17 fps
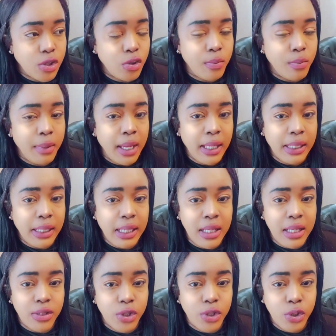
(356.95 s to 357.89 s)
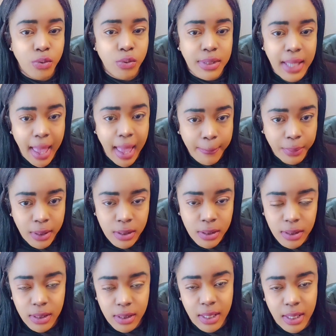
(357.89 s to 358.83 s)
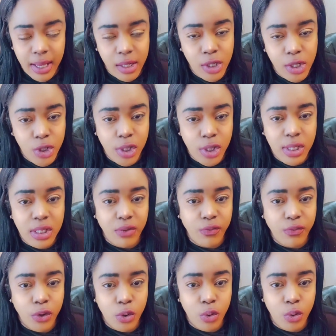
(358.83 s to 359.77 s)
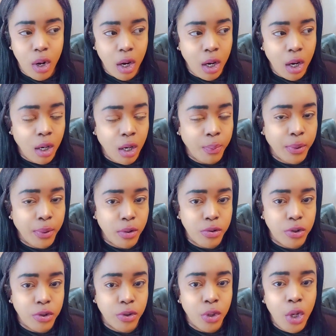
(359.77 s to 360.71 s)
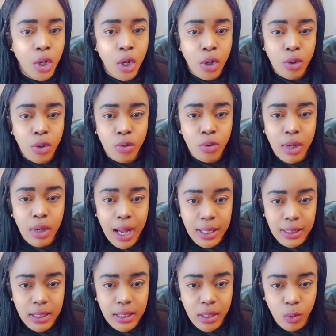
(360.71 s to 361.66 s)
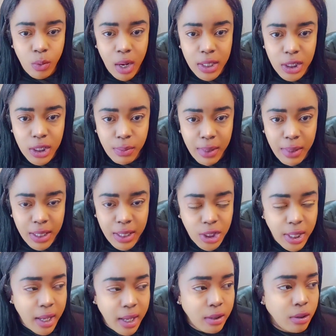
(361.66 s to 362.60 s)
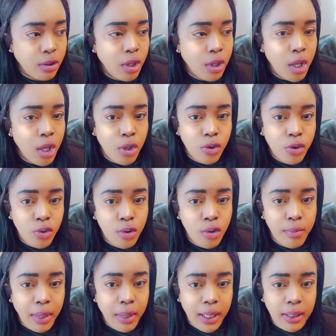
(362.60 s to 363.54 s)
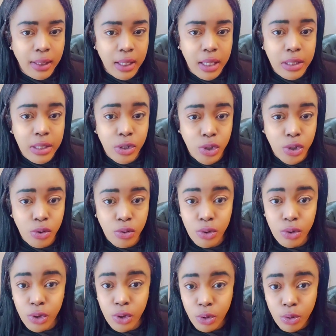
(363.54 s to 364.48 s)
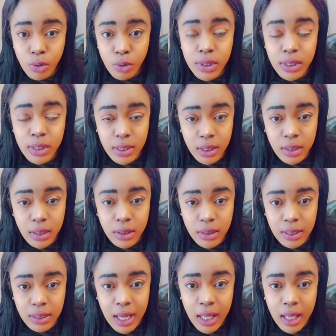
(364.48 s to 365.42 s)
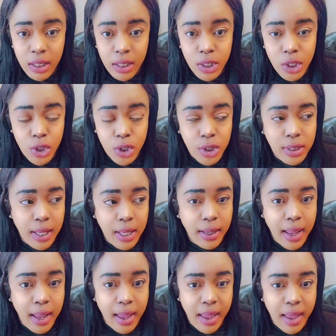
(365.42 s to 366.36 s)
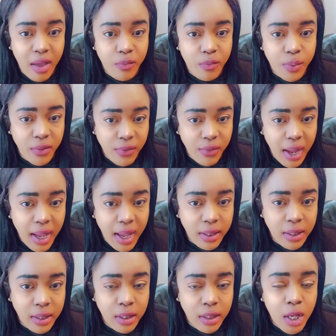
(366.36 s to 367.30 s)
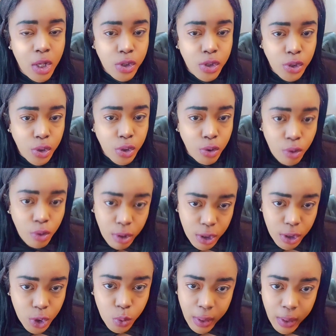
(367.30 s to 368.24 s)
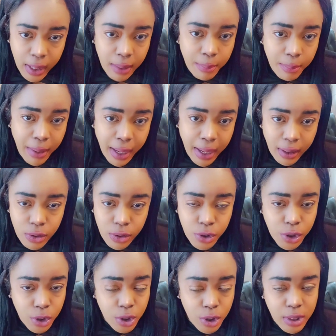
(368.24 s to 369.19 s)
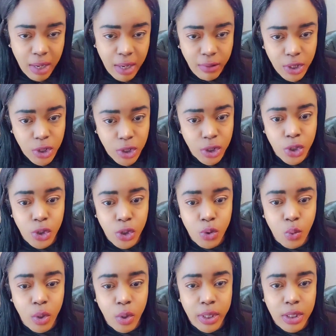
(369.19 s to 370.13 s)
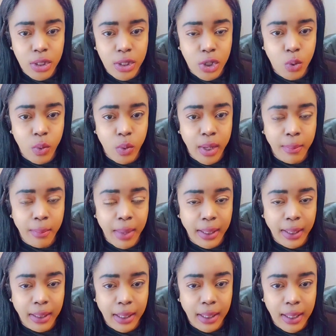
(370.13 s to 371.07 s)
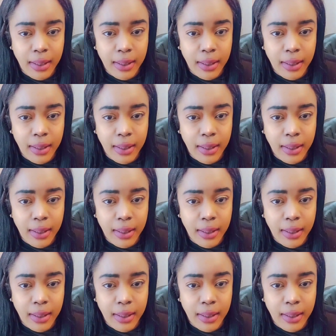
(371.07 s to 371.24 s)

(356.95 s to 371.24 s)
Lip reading: You may need to tap into the energies. If you are a person who constantly watch my channel, you may need to use the knowledge that I have provided so you can swing it back into the direction that you wanted to swing back in.